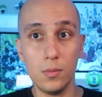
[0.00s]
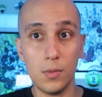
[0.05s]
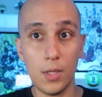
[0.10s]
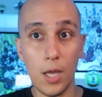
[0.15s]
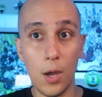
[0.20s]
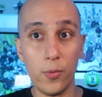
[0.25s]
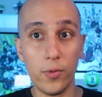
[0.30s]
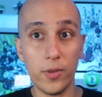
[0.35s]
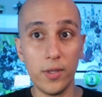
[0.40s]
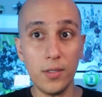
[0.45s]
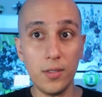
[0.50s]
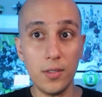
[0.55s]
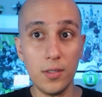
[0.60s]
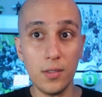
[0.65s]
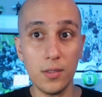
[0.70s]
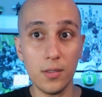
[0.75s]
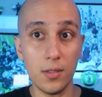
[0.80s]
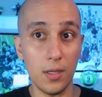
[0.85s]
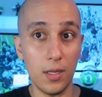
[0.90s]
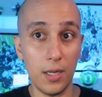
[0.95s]
Now this
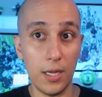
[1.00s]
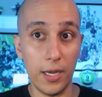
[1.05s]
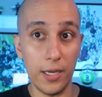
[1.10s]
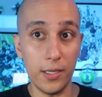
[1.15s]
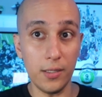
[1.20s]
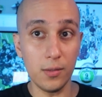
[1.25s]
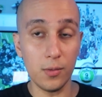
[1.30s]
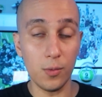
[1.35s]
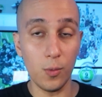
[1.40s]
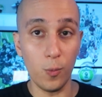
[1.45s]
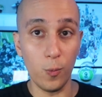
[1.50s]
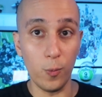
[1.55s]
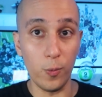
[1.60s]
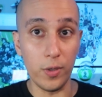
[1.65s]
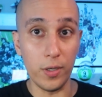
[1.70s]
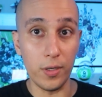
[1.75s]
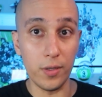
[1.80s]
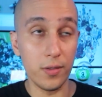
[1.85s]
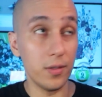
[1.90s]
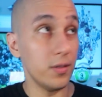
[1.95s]
is the light
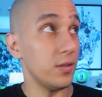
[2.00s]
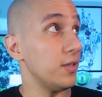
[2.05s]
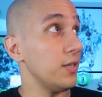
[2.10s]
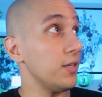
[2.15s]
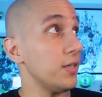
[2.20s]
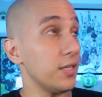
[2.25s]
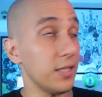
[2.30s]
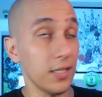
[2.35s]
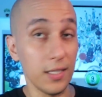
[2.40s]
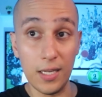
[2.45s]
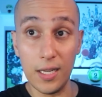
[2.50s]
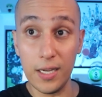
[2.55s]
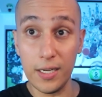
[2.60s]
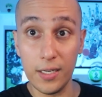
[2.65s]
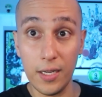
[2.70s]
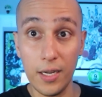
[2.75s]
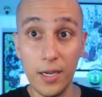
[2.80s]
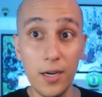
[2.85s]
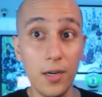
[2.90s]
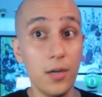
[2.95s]
with the key
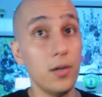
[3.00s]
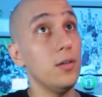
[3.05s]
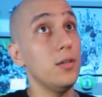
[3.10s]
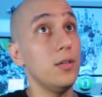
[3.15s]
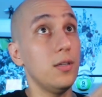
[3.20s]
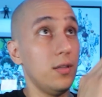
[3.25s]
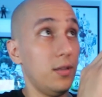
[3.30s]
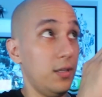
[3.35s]
light air.